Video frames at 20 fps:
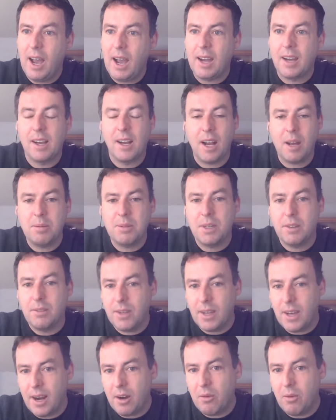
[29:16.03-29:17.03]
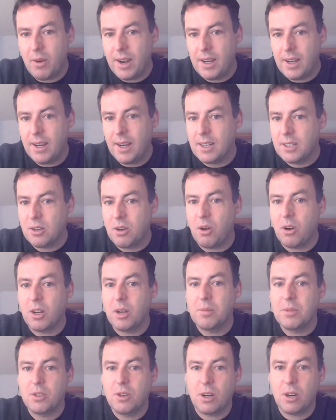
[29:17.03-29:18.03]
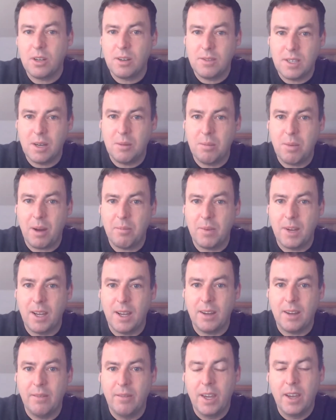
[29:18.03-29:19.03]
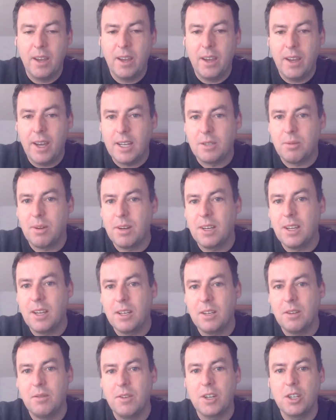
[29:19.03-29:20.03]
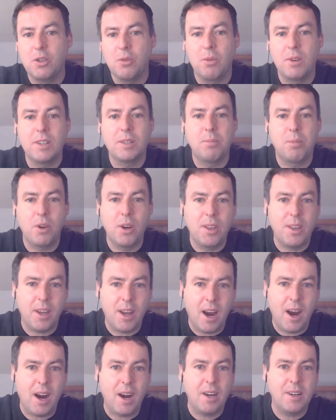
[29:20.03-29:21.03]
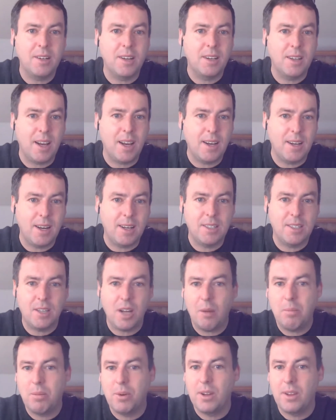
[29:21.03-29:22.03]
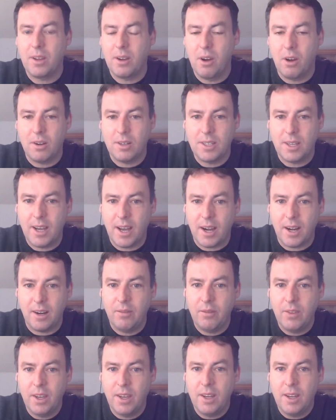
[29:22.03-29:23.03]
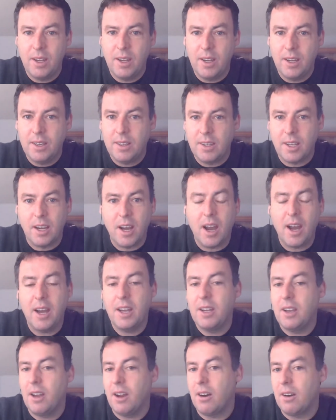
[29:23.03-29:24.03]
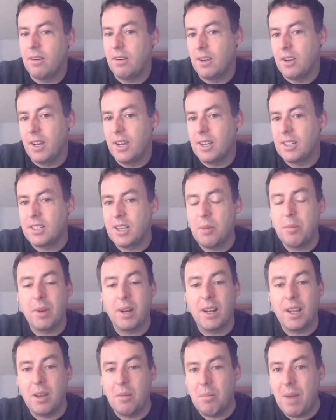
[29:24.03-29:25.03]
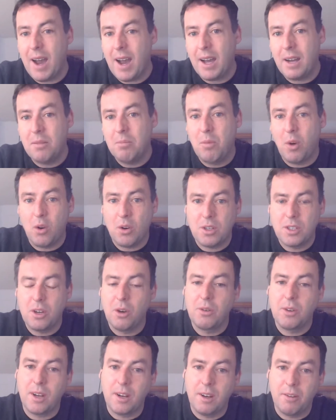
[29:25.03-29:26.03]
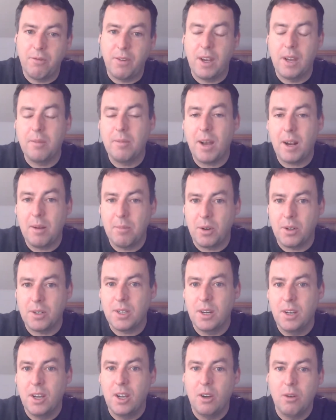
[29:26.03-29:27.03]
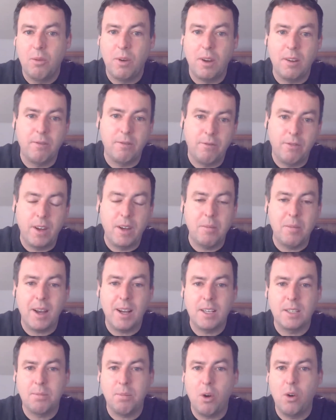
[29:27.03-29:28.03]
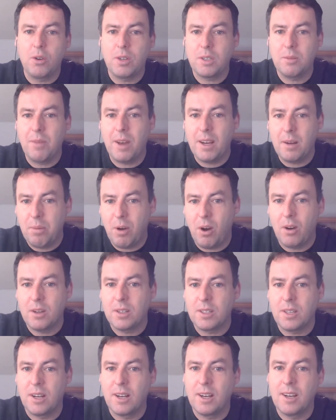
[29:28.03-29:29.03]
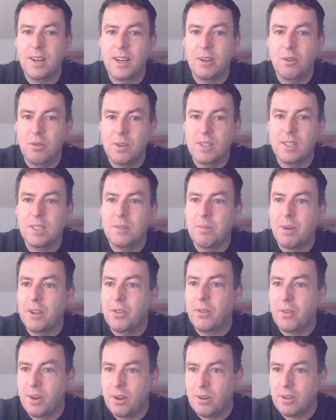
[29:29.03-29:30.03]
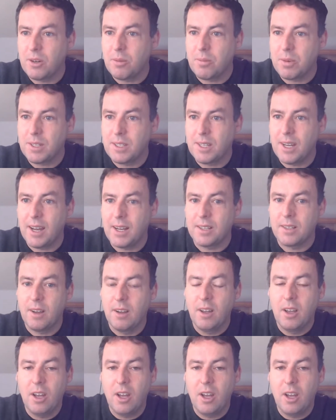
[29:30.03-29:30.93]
And collapse of the airway is called obstructive sleep apnea. It's when the individual is breathing hard and then they stop breathing altogether. The guy is typically a man, more so than a female, but when females post-menopausal, it increases by 300%.